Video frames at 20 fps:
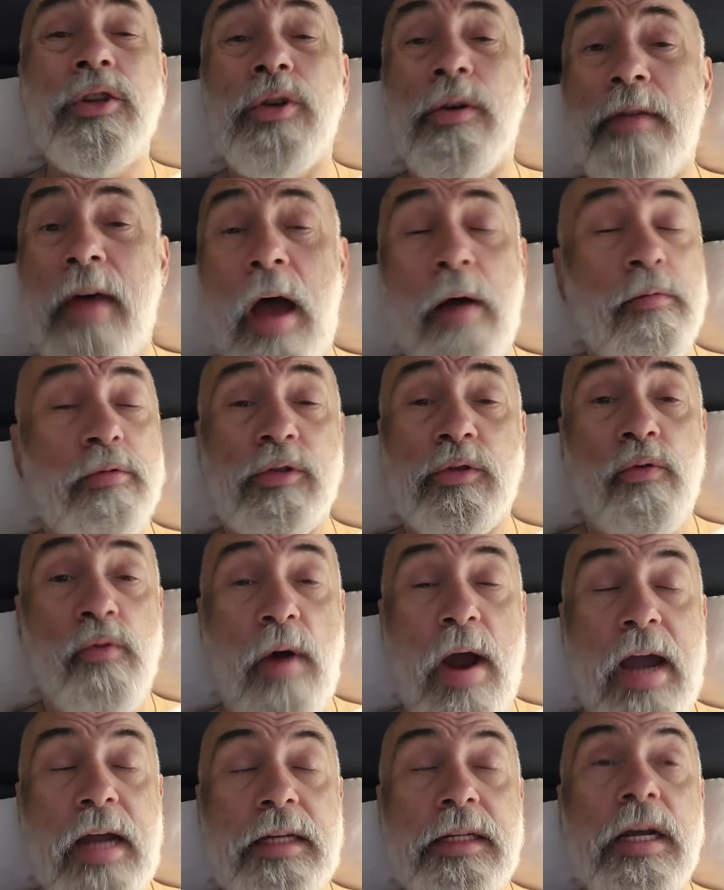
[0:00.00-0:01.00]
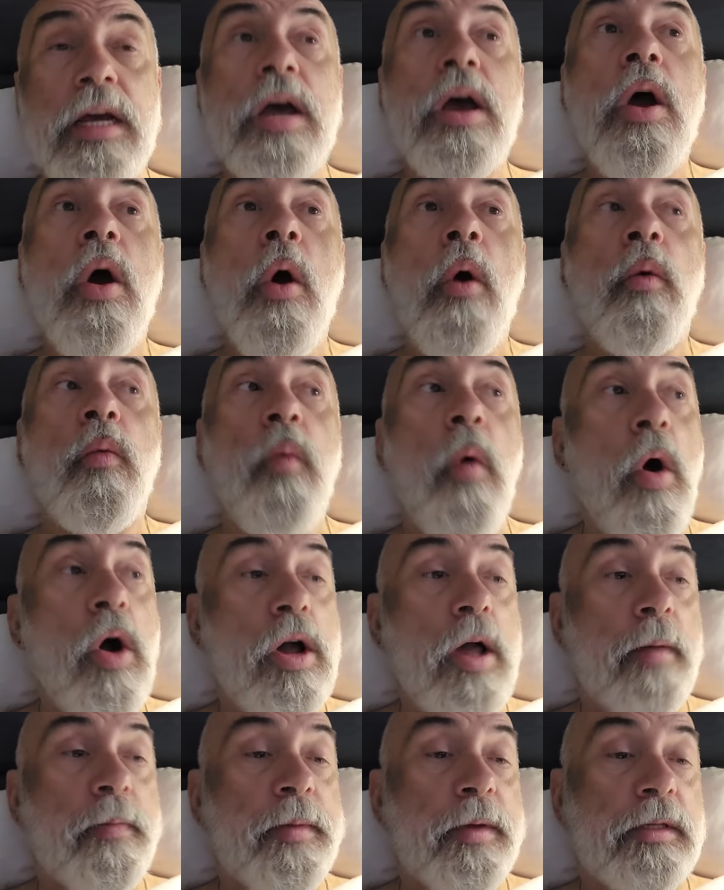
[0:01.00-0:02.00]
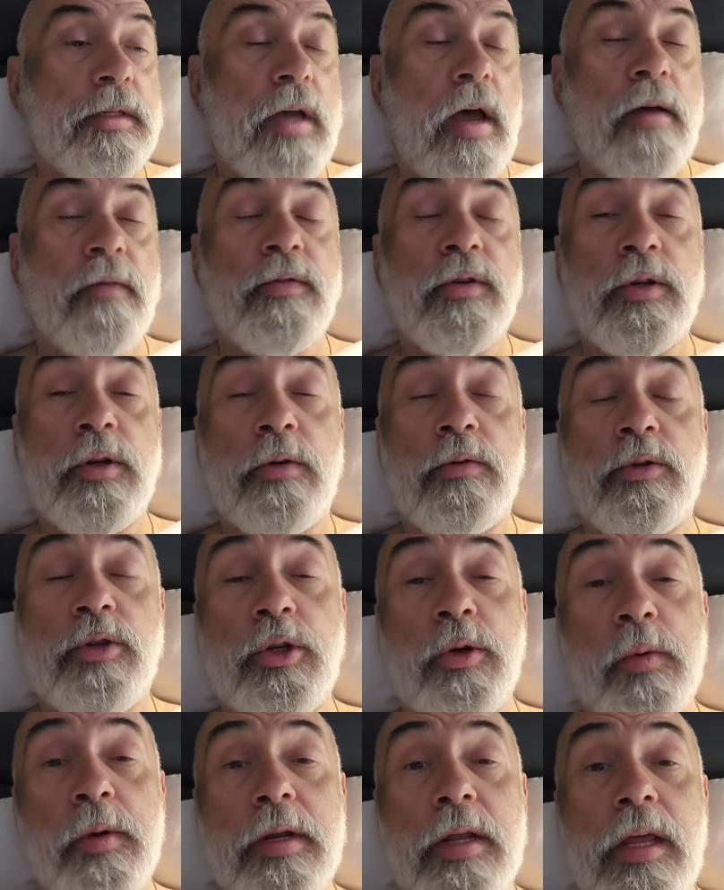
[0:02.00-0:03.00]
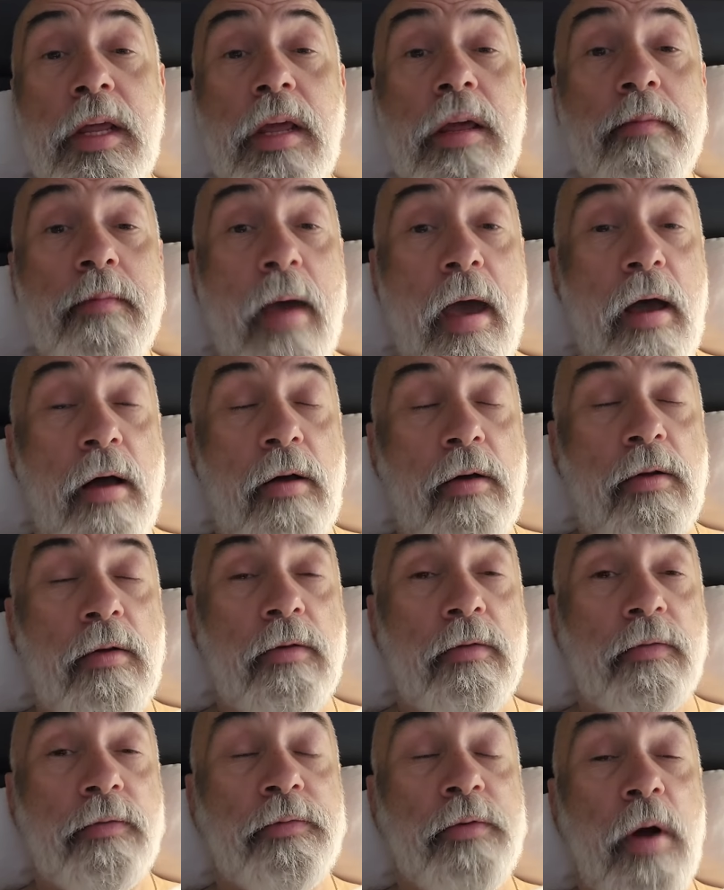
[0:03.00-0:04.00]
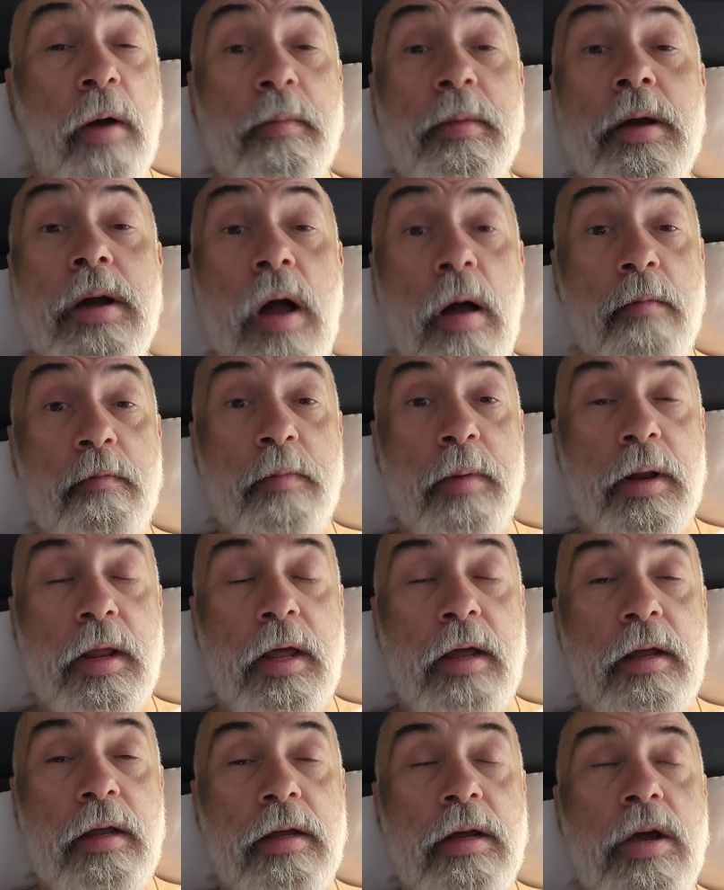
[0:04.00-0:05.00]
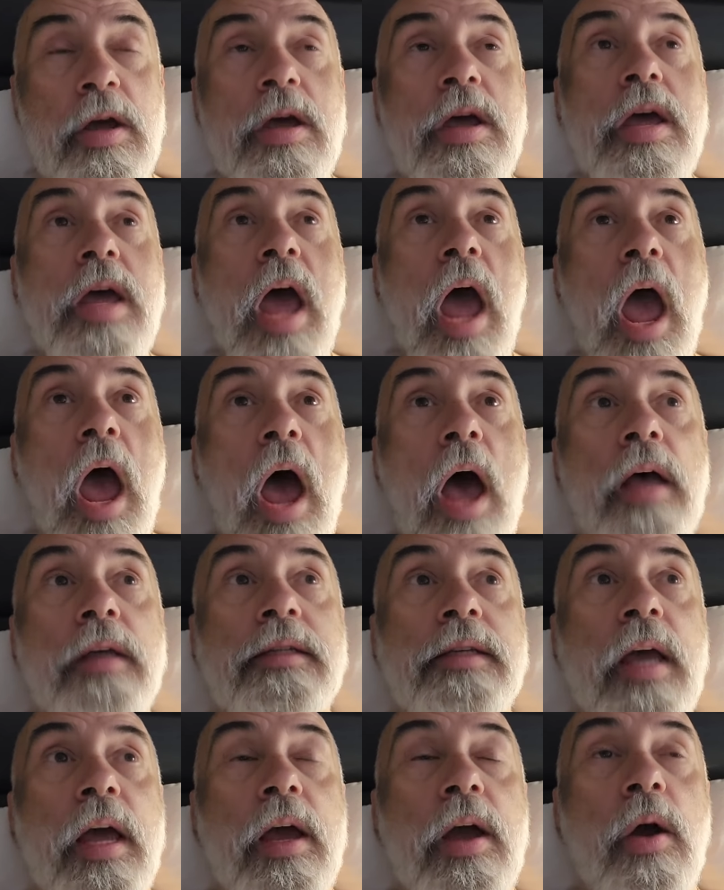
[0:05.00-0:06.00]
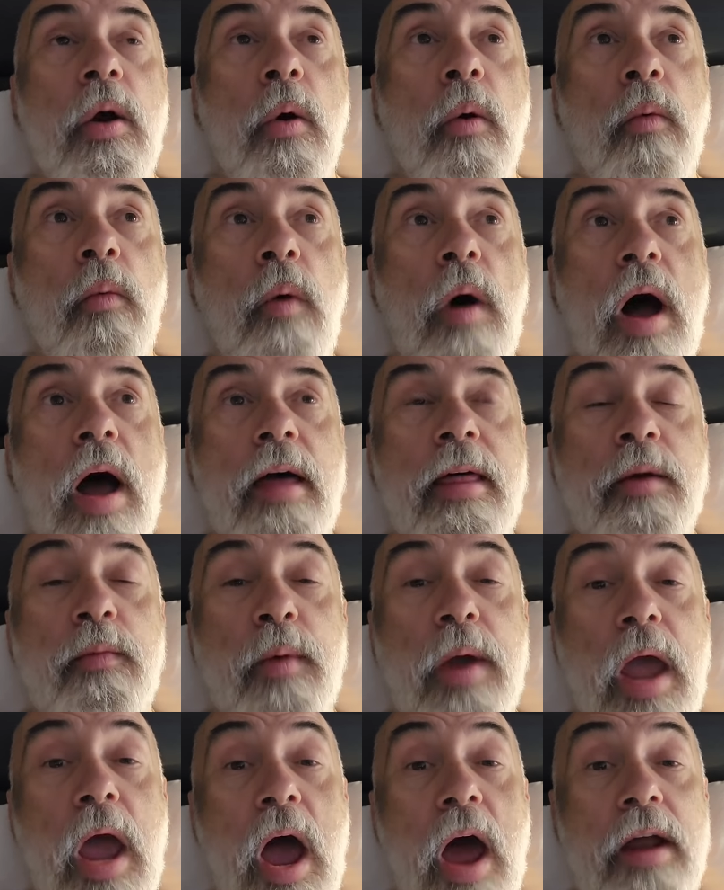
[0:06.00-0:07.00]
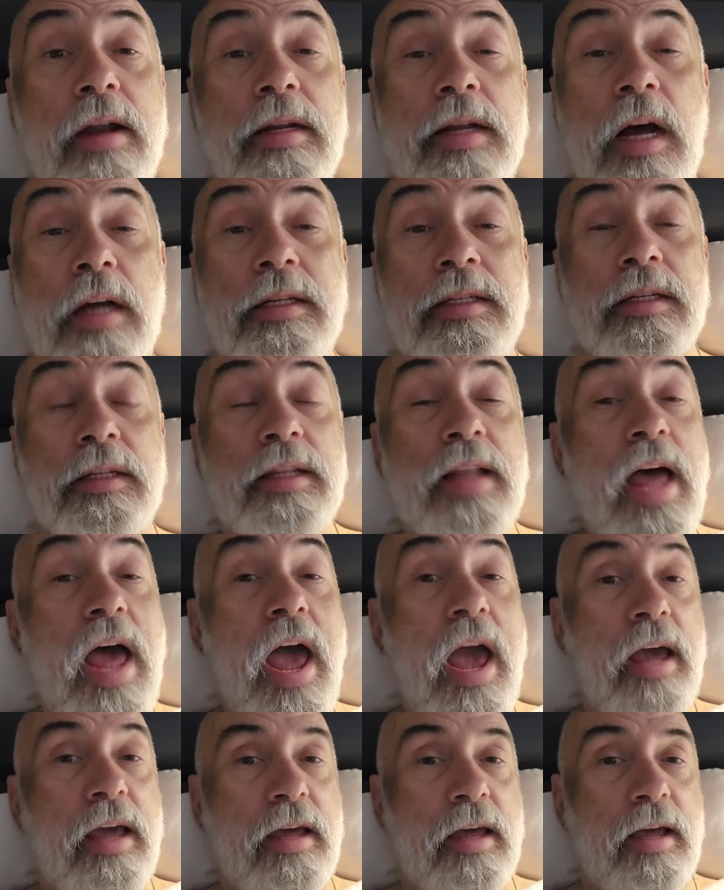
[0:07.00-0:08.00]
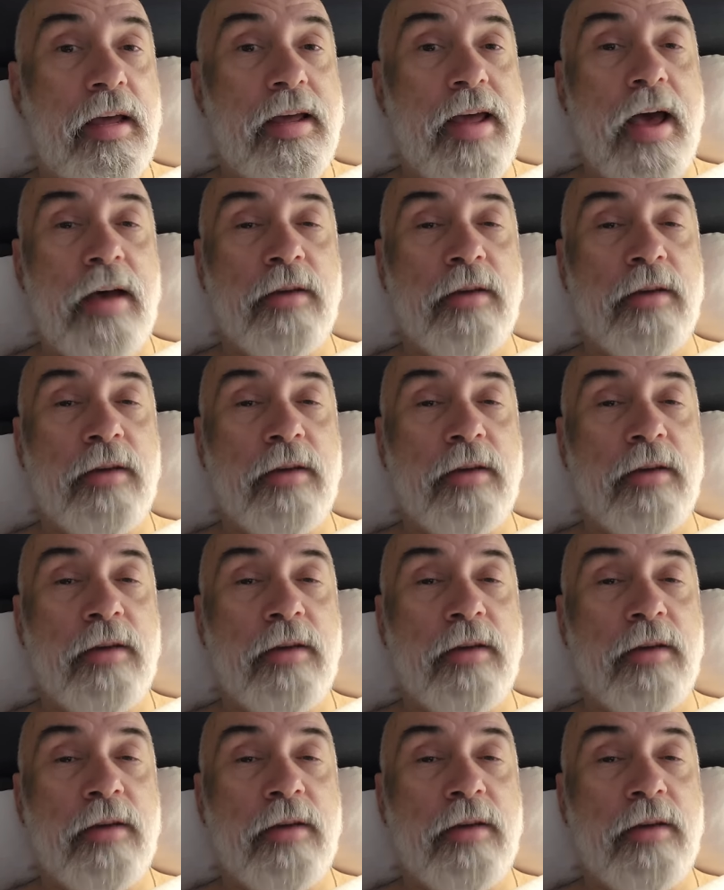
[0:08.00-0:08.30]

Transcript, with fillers: so that was great. Woke up this afternoon to an email from the company asking why we had a delay